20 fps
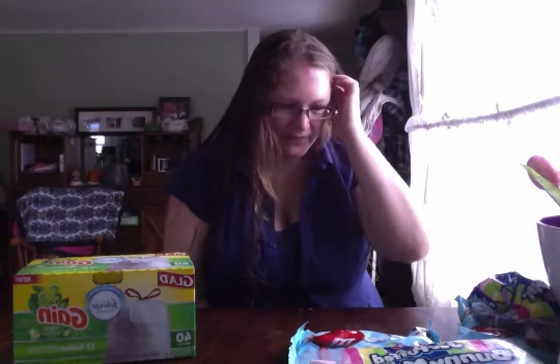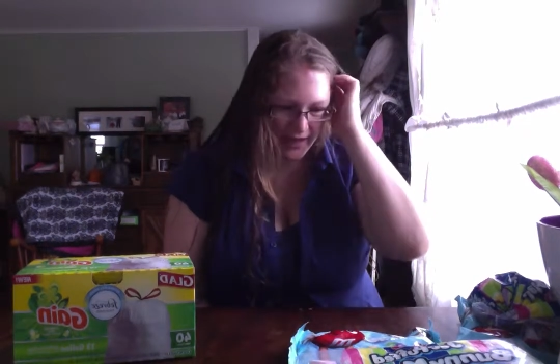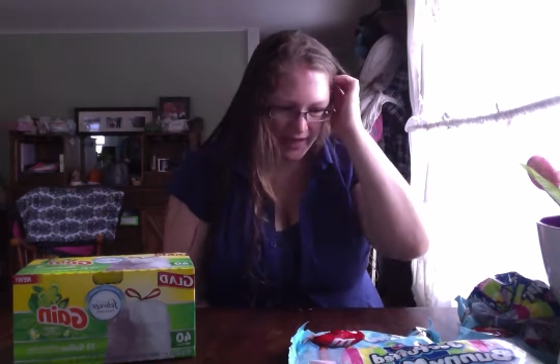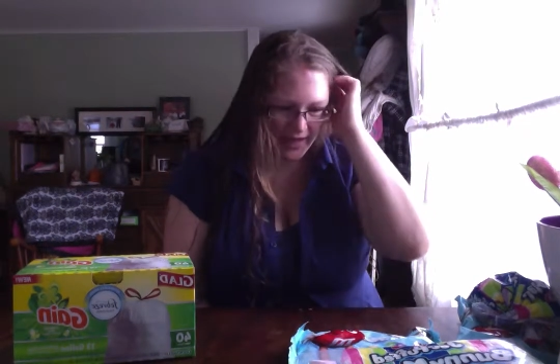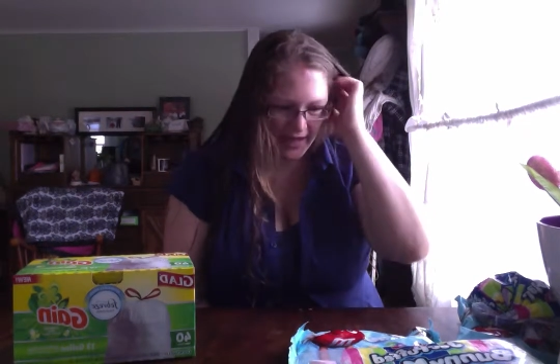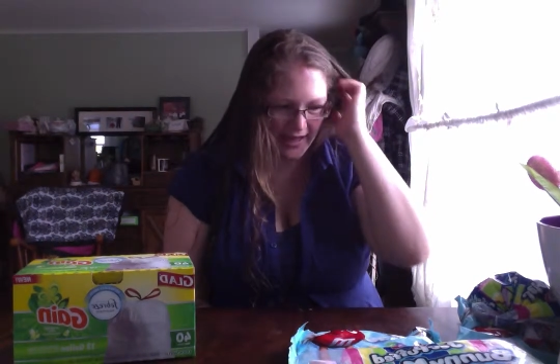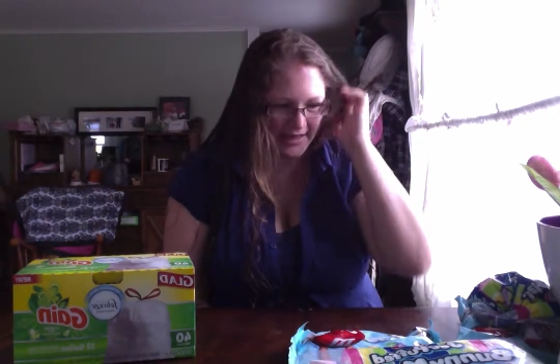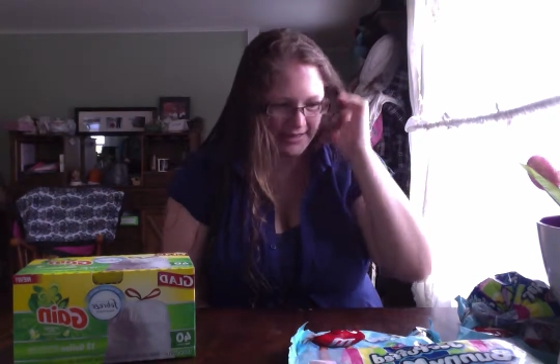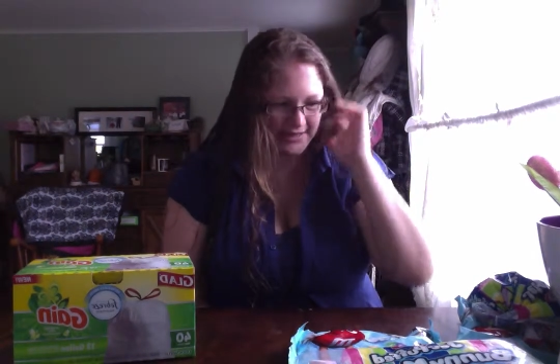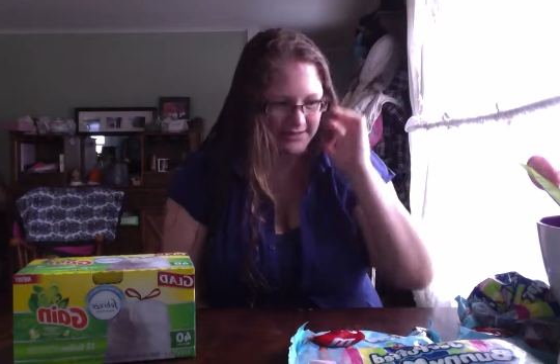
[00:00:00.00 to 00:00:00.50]

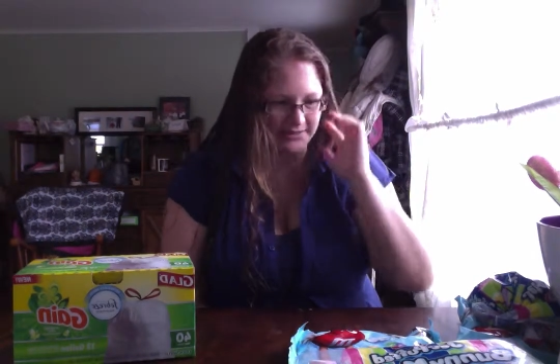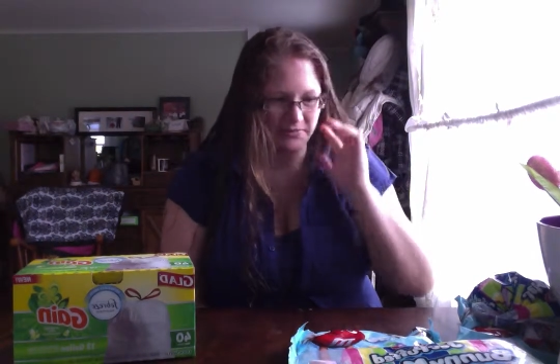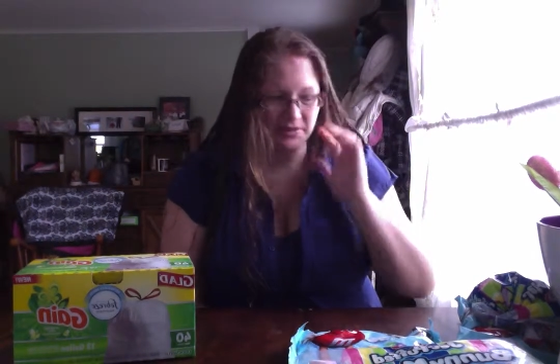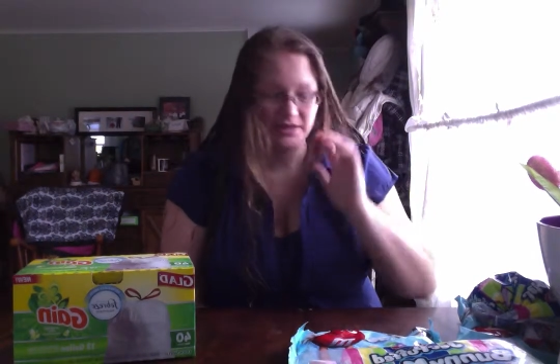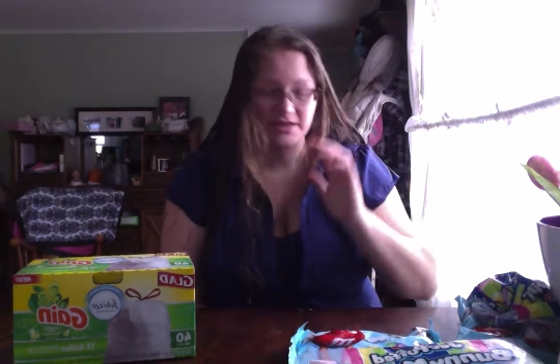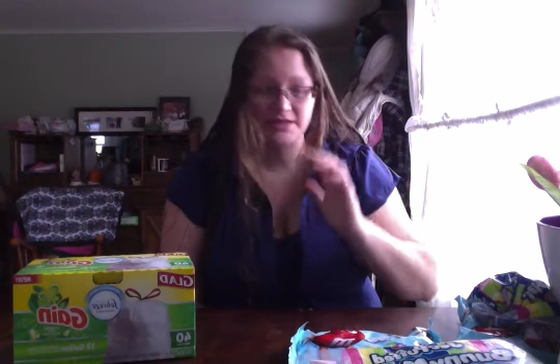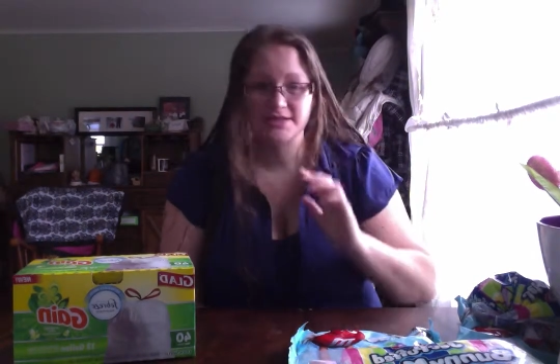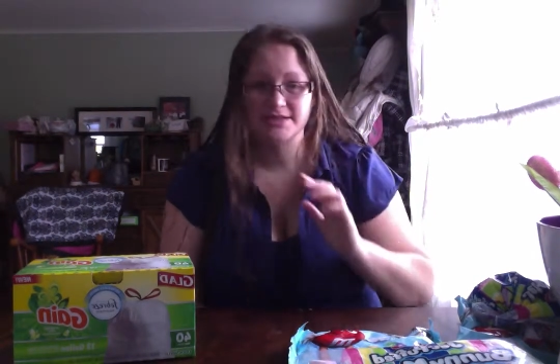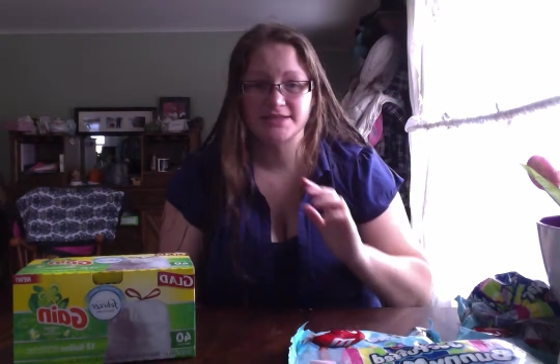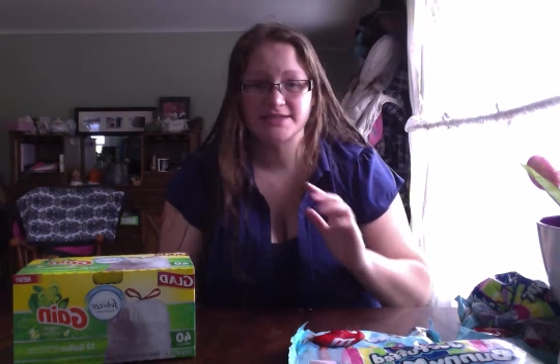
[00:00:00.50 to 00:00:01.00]
And
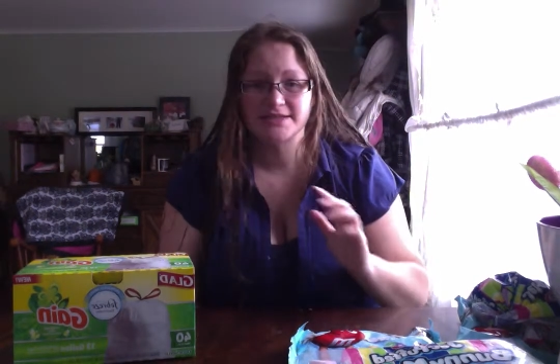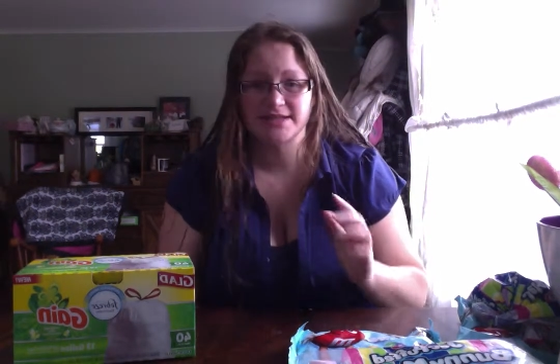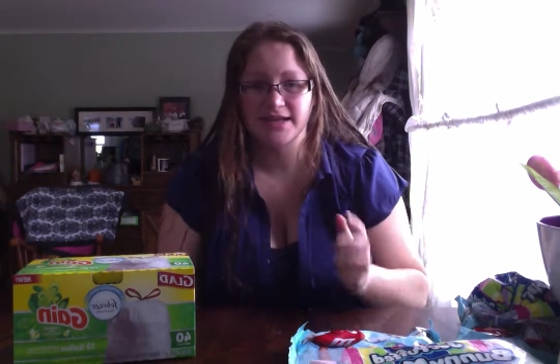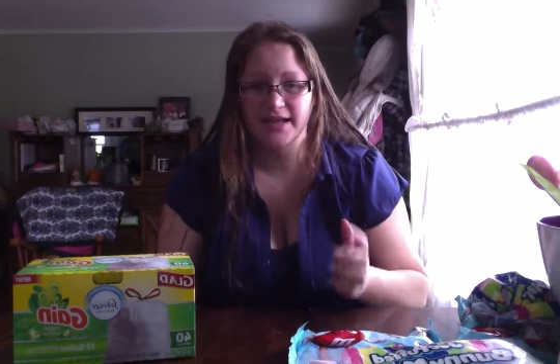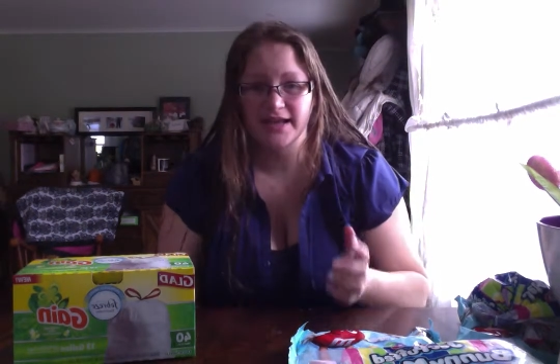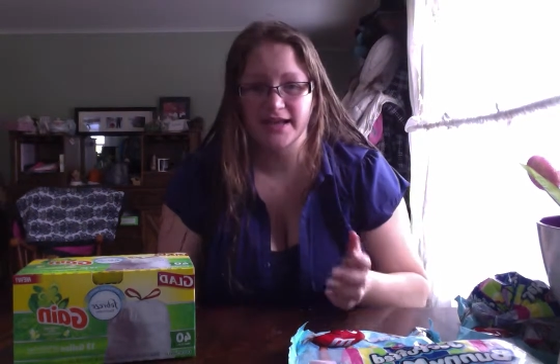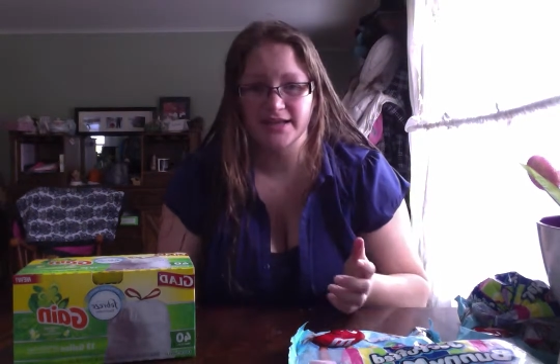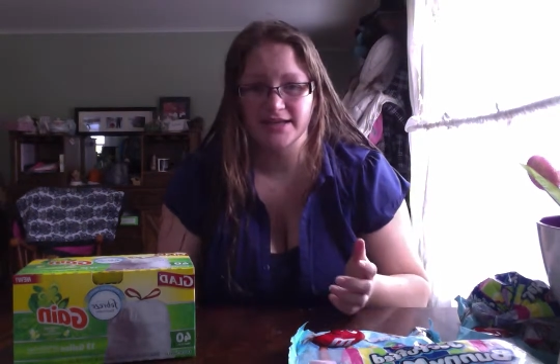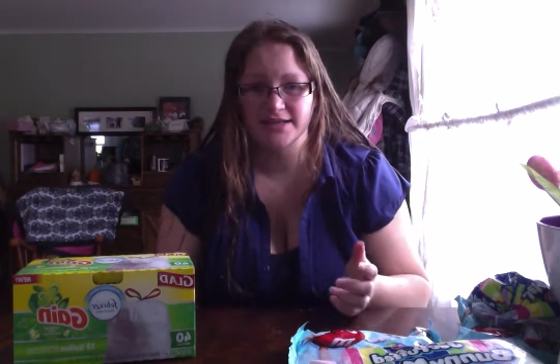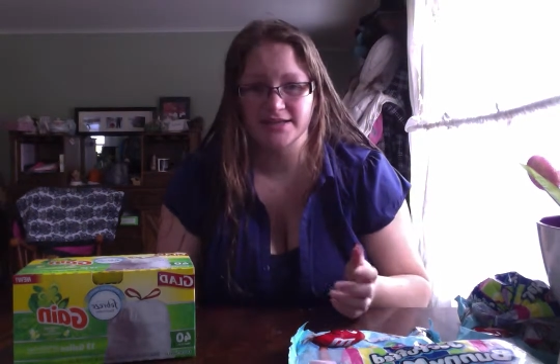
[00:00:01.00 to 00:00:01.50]
because
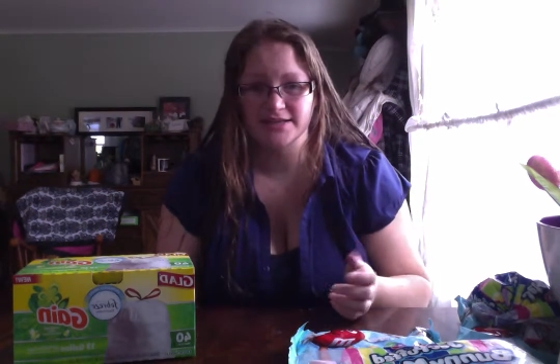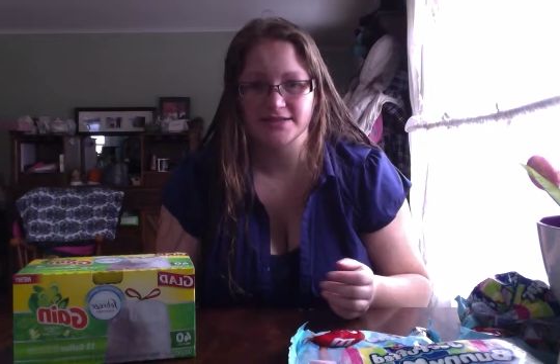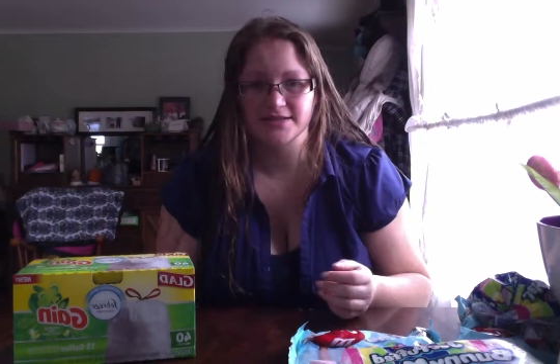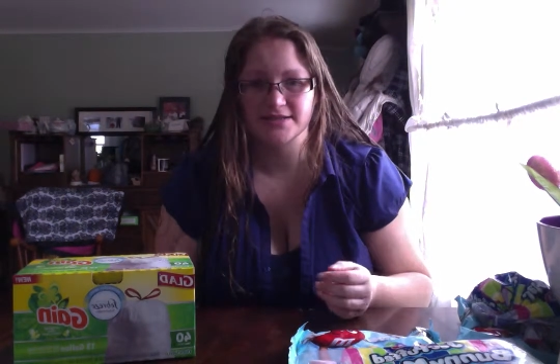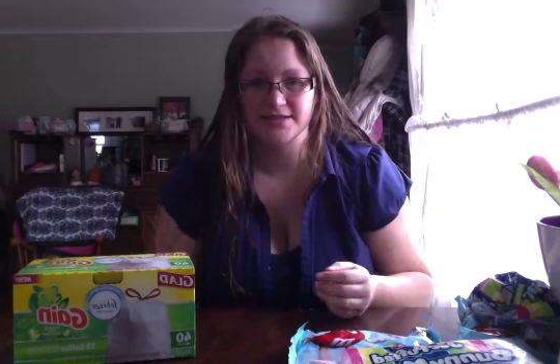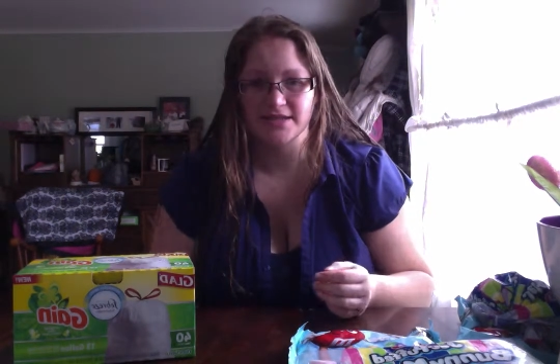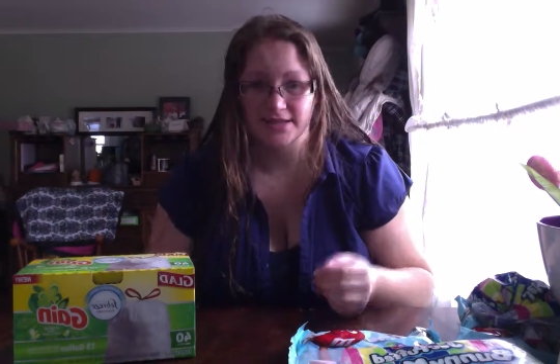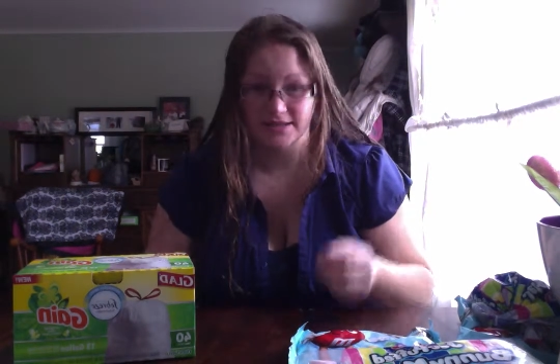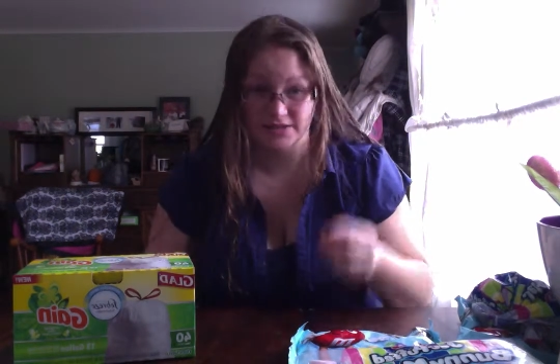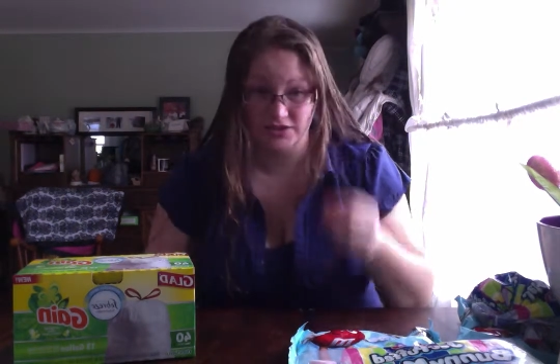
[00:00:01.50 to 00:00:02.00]
today is
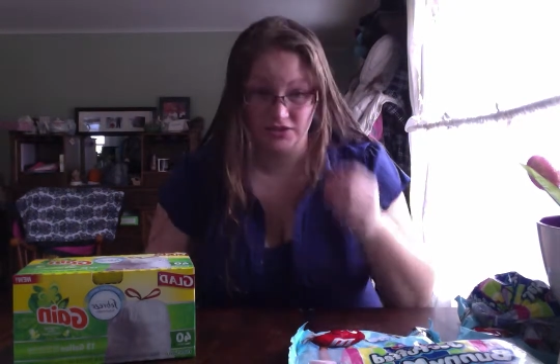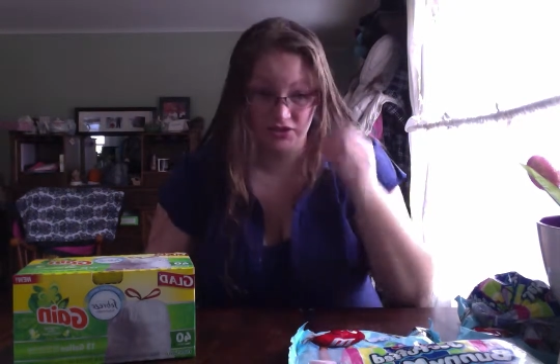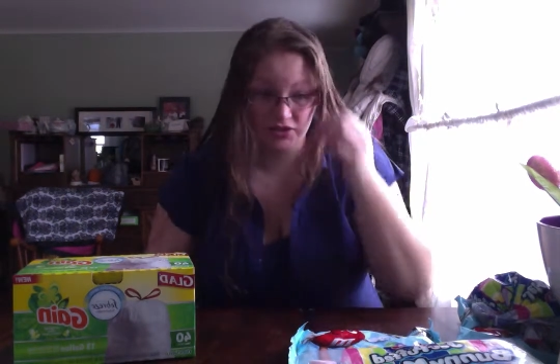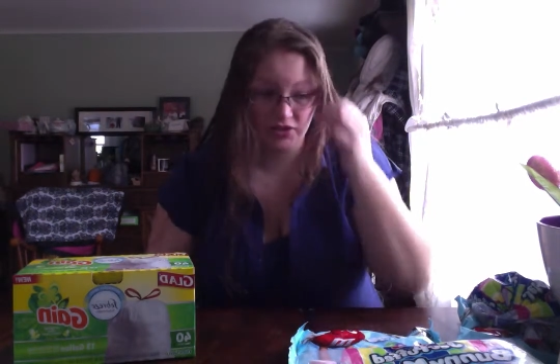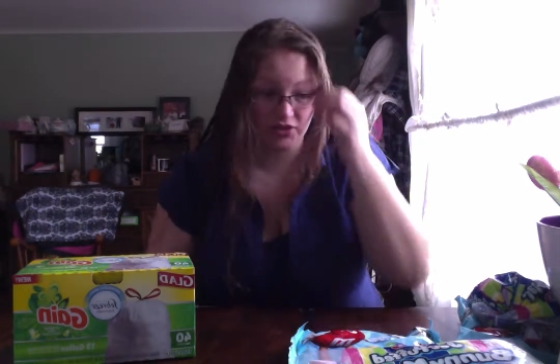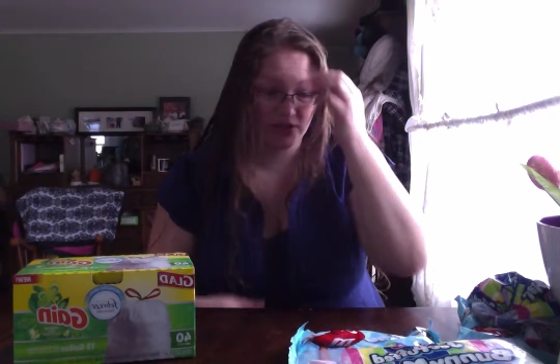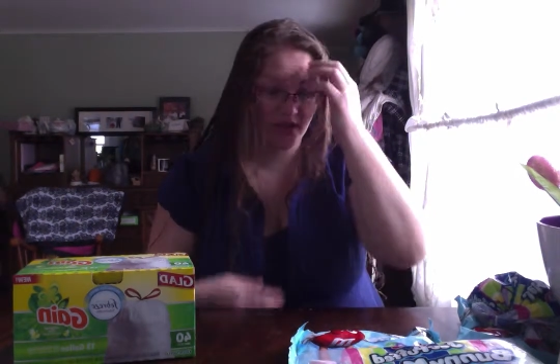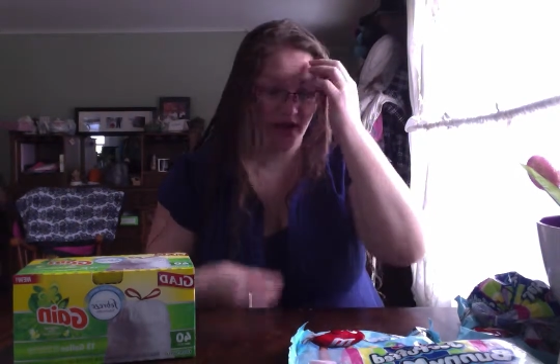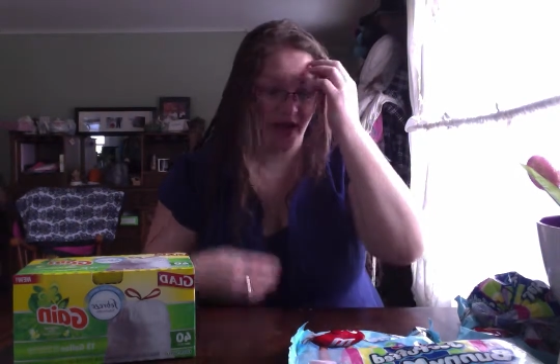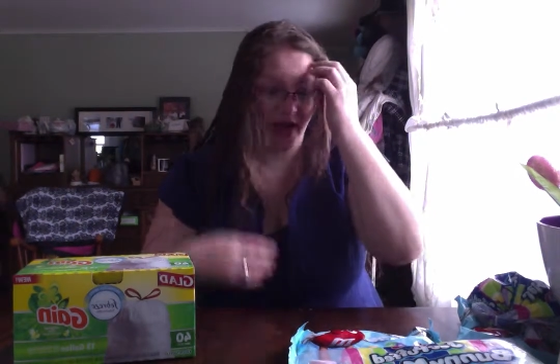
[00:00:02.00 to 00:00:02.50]
Easter,